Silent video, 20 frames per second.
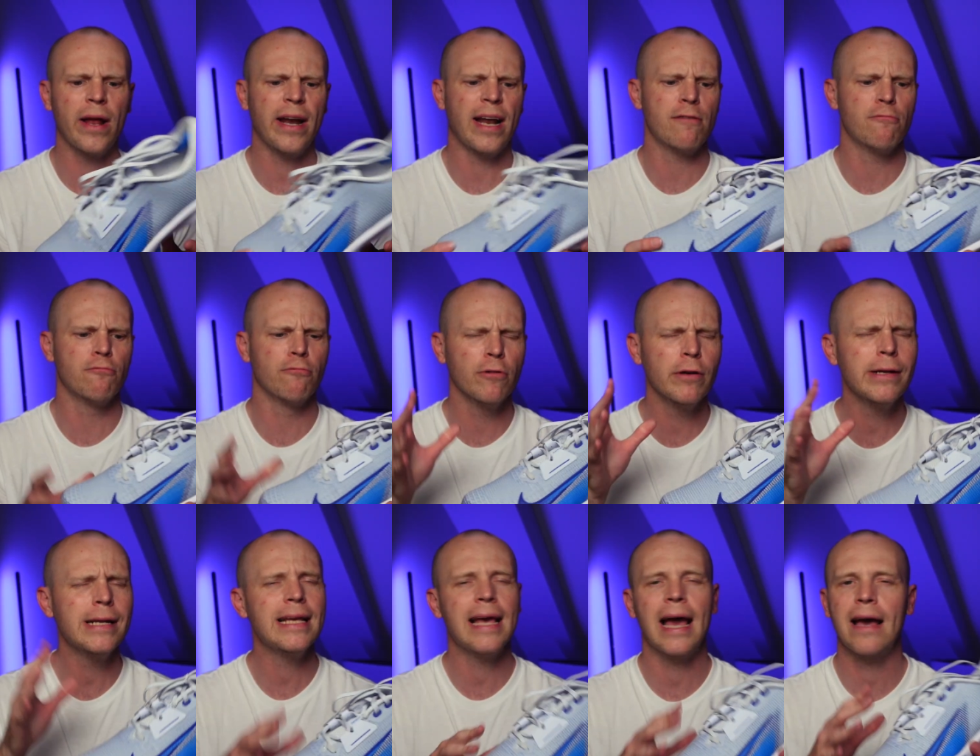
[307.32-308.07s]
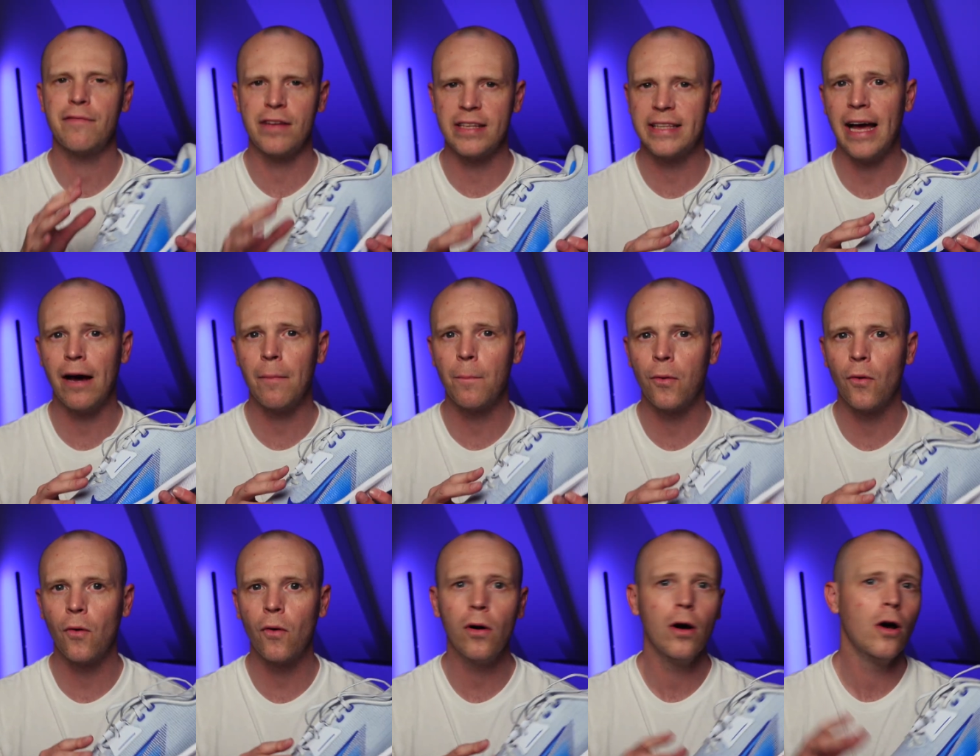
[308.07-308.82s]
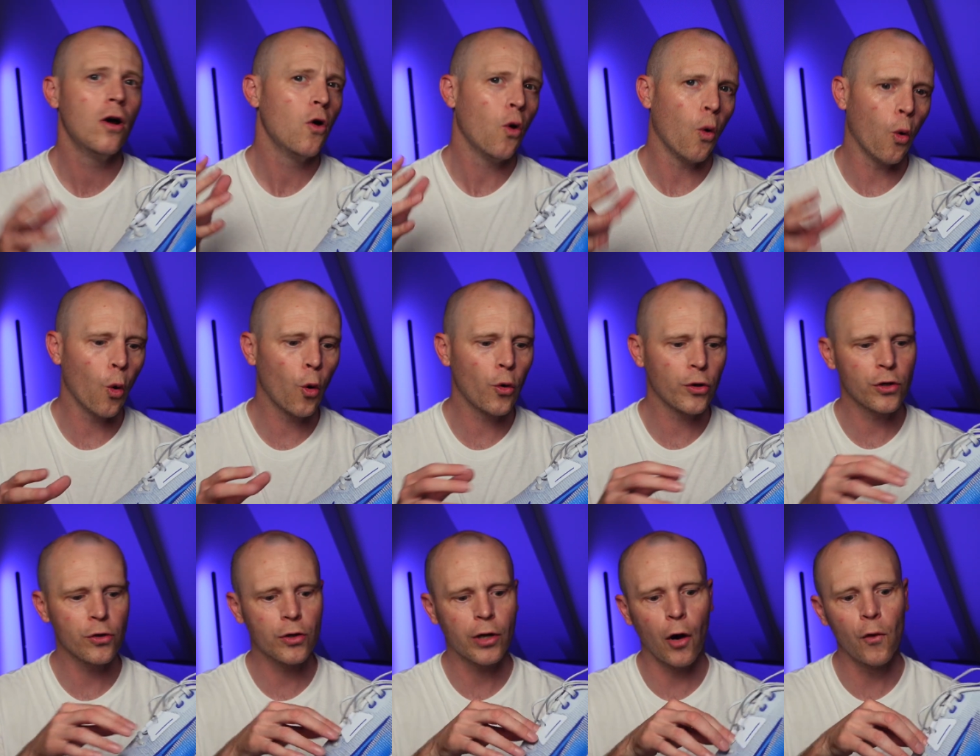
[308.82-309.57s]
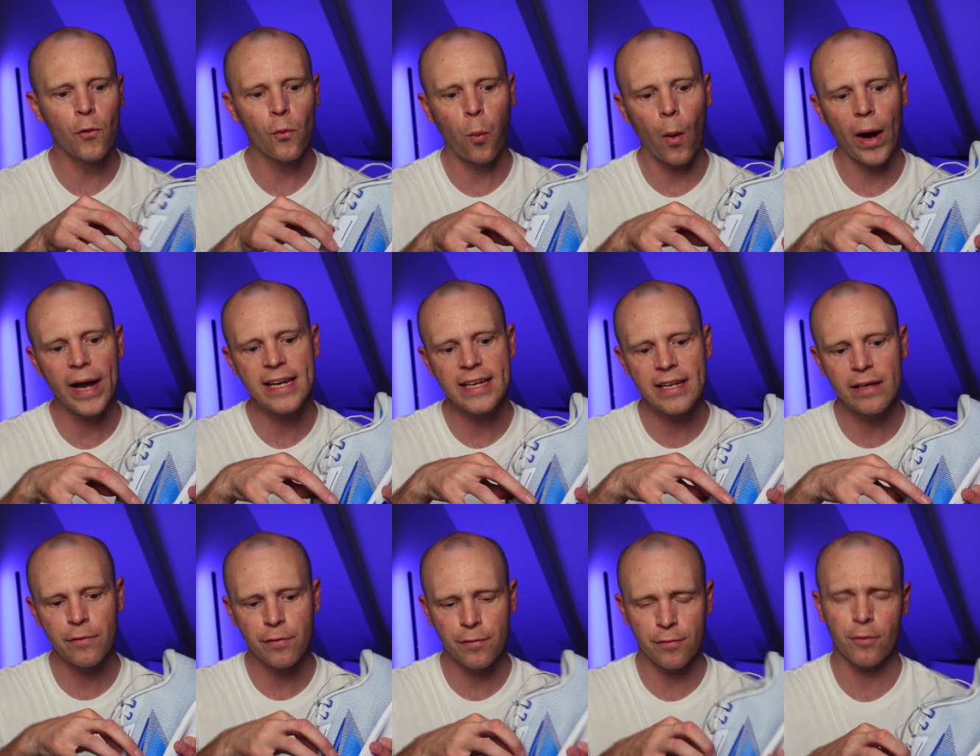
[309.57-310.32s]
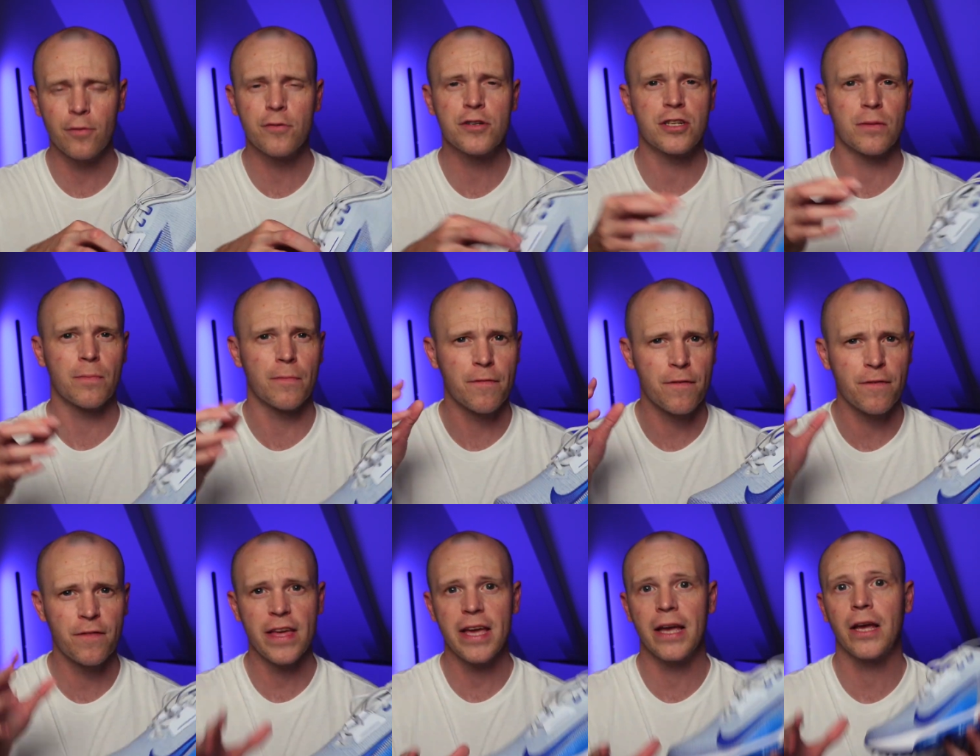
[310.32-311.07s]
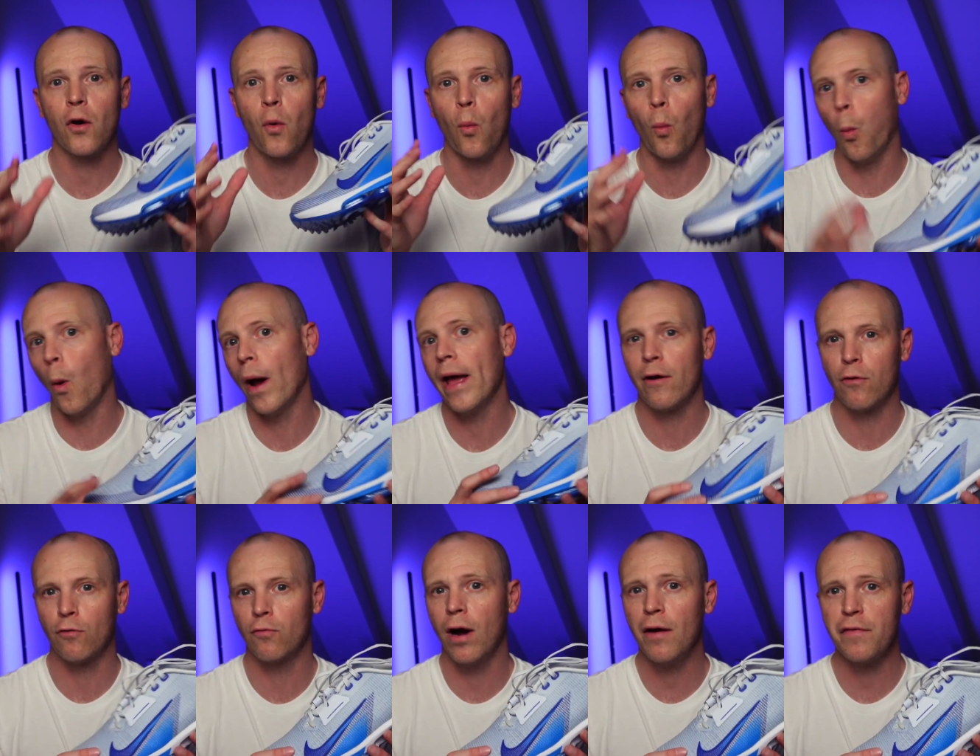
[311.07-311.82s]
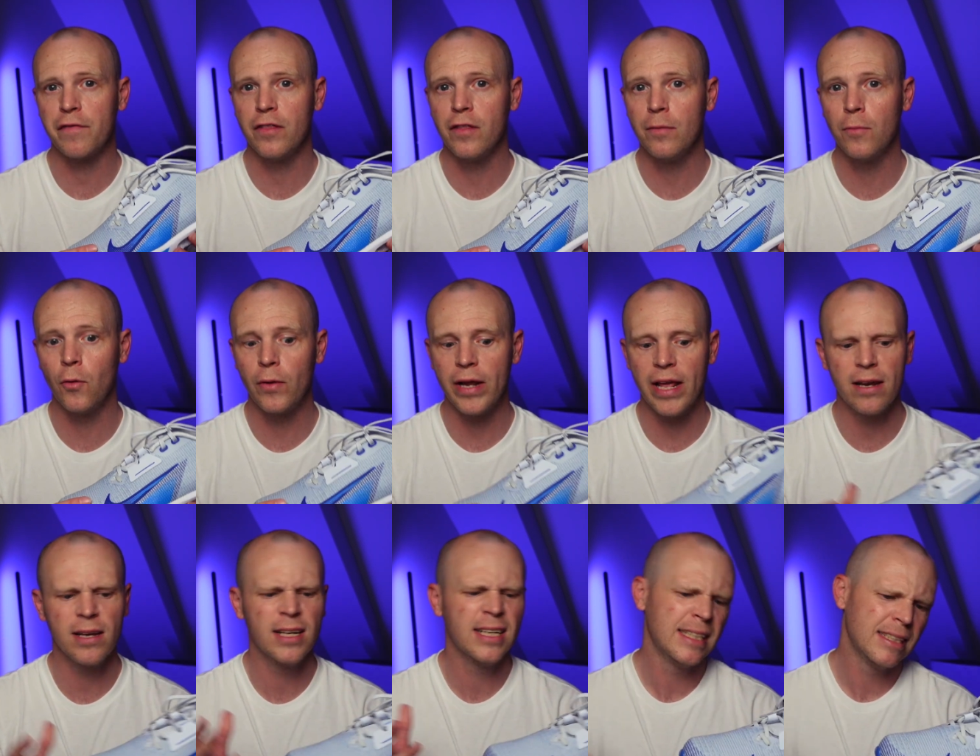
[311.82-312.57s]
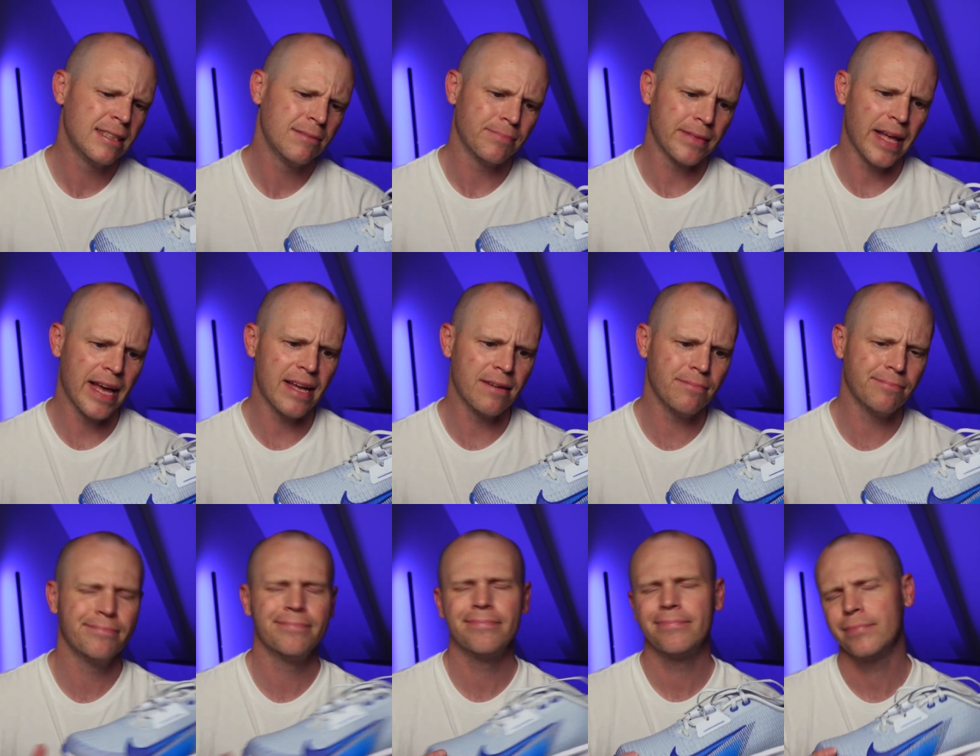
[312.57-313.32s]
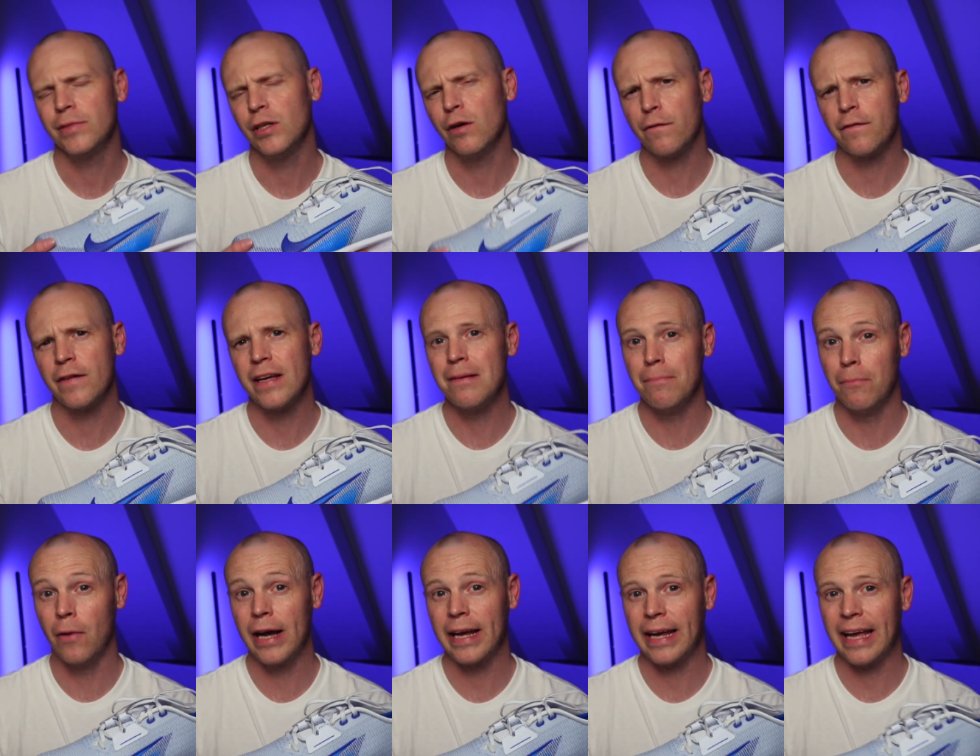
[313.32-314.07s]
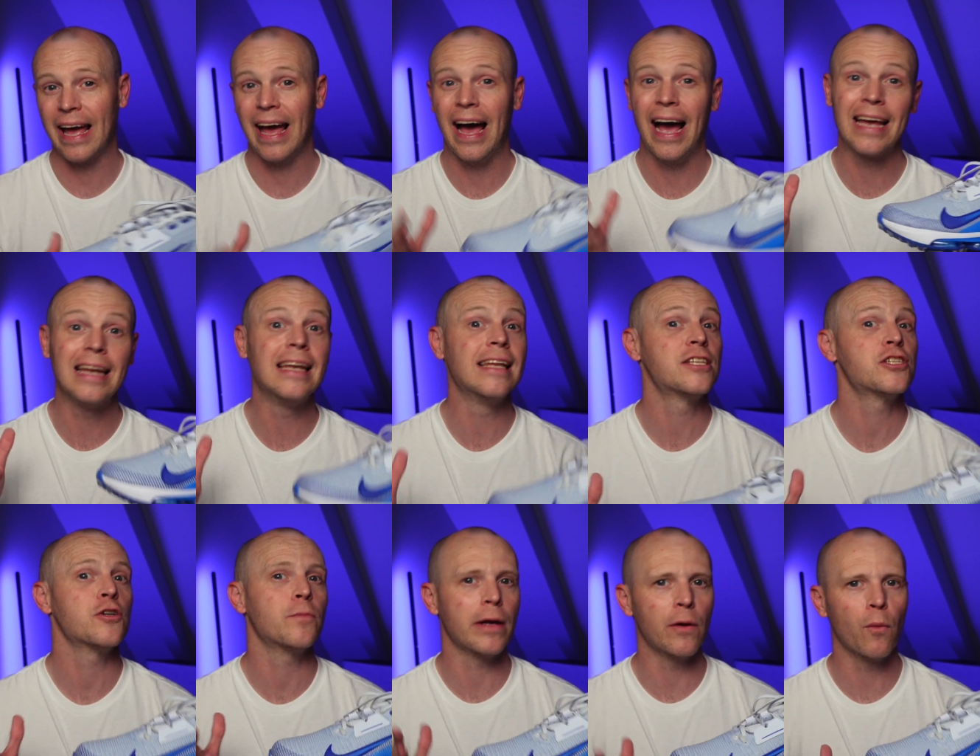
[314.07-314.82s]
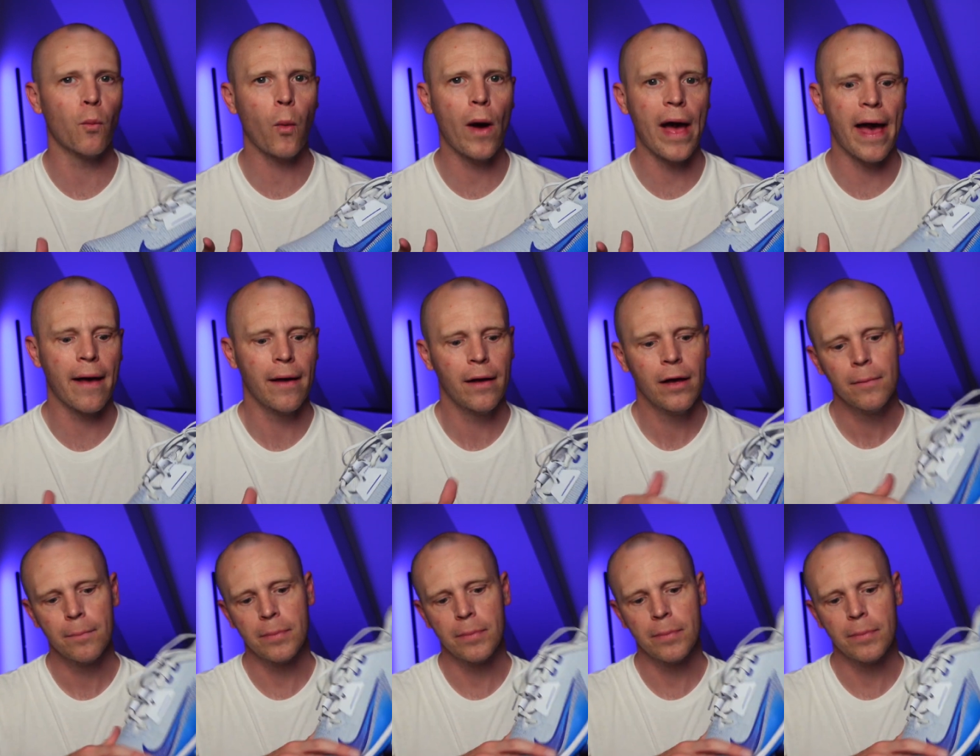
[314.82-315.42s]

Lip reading: in a really heavy downpour, or you go wading through some thick, wet rough in the morning, then your feet might get a little bit wet.